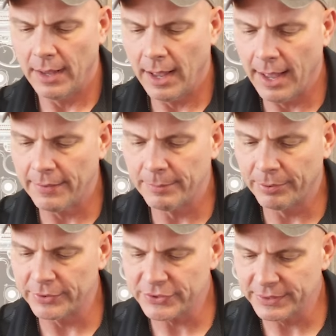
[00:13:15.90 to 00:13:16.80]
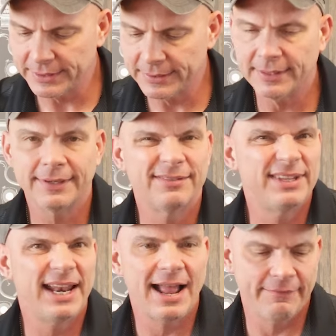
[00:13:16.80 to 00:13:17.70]
uh, the person
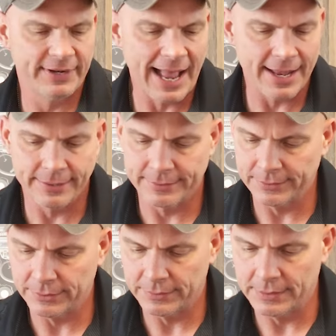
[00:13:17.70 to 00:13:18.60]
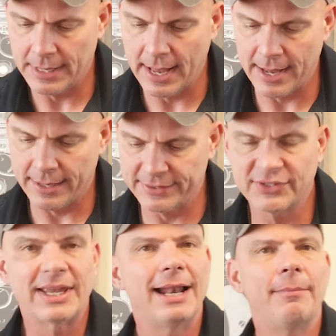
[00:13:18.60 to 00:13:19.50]
that I've gotten uh, set